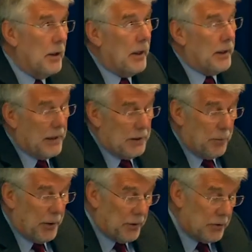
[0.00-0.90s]
and
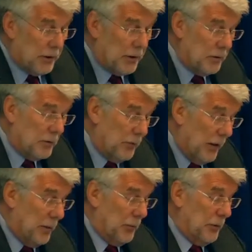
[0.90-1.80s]
antibiotic
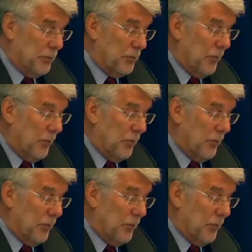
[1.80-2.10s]
development.